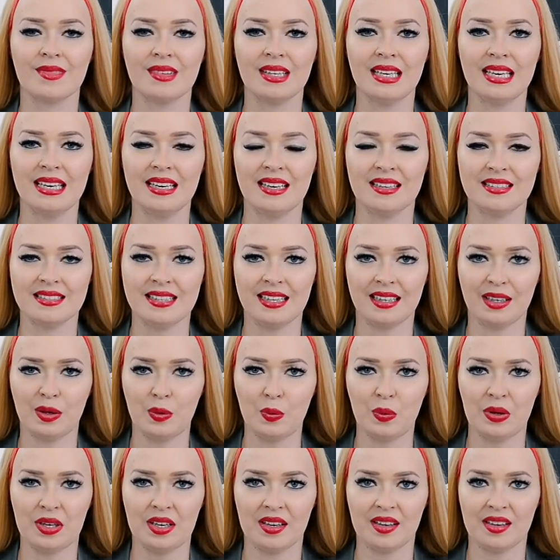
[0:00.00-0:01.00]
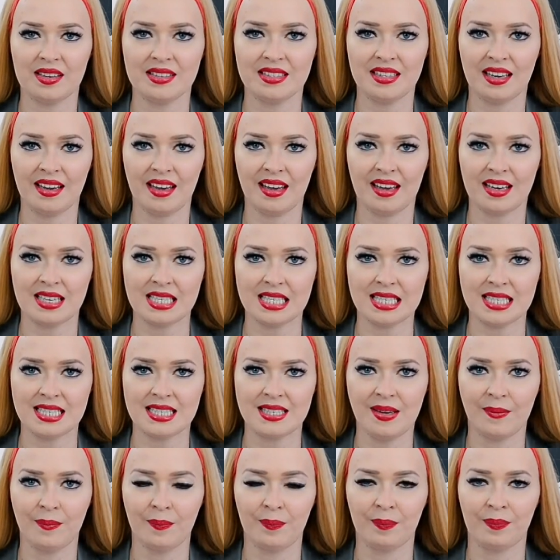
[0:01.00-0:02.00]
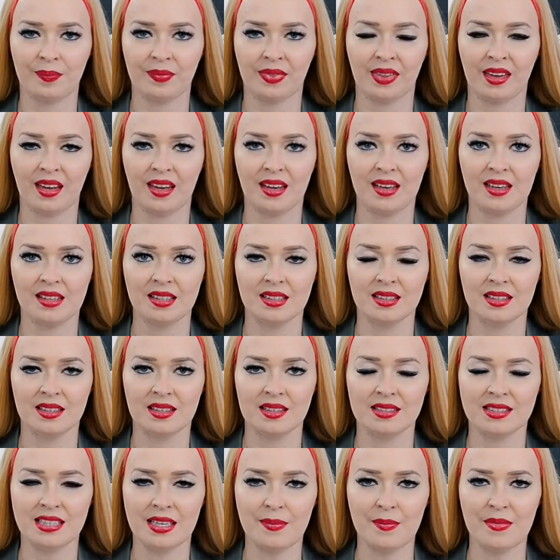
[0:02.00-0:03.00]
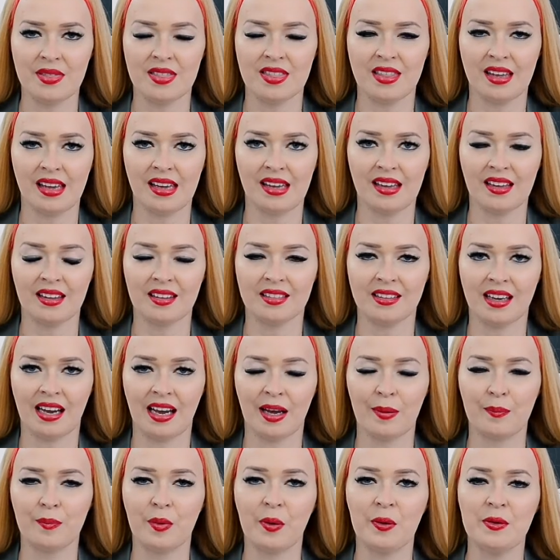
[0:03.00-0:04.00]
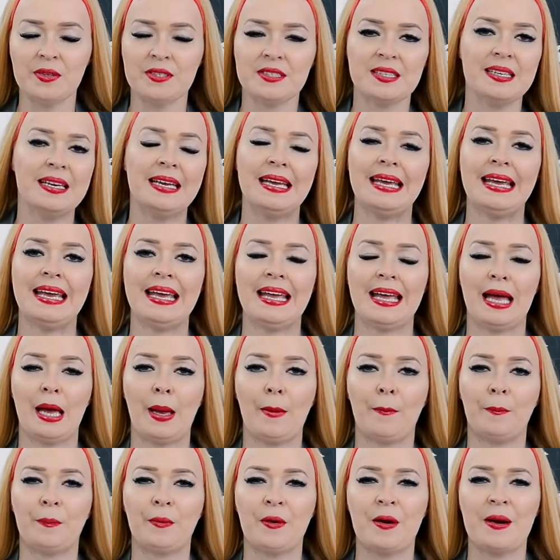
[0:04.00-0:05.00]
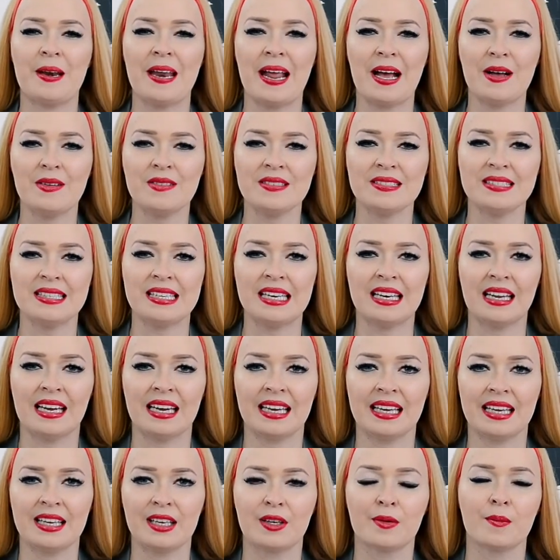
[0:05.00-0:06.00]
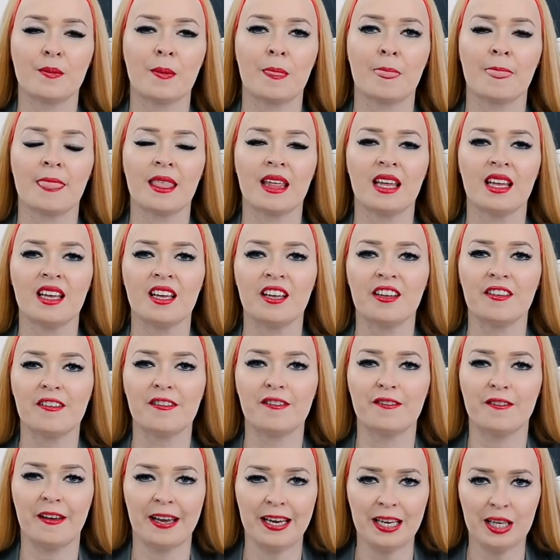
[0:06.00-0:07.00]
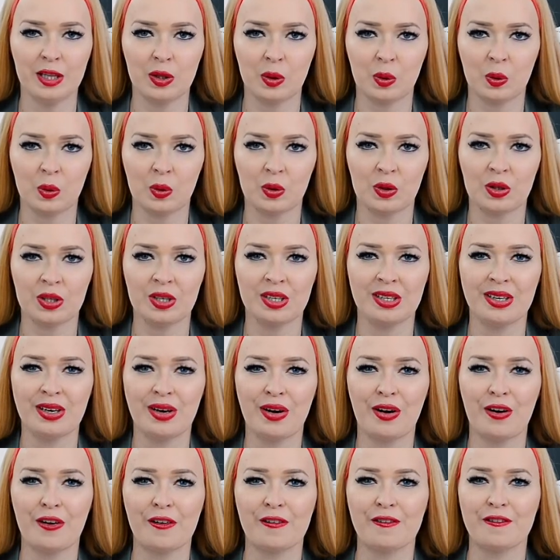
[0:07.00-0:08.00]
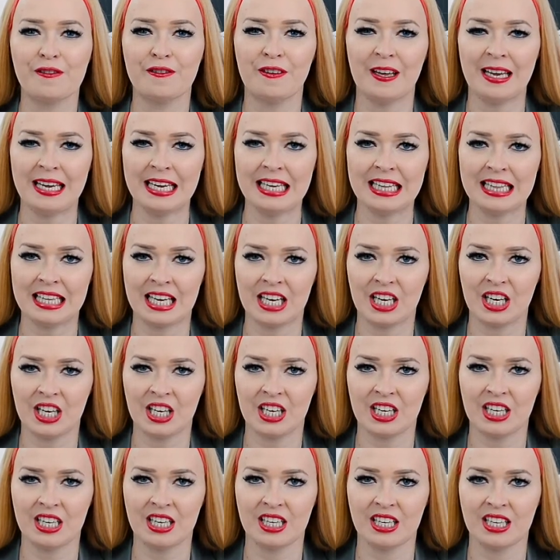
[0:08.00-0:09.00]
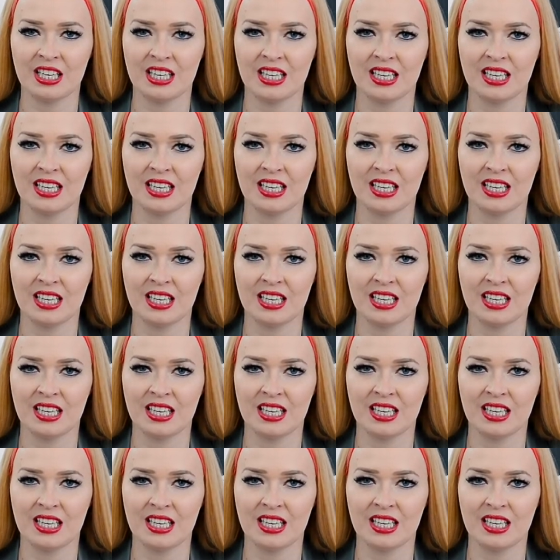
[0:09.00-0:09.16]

And our second word is something that I mostly hear pronounced like failure or failure.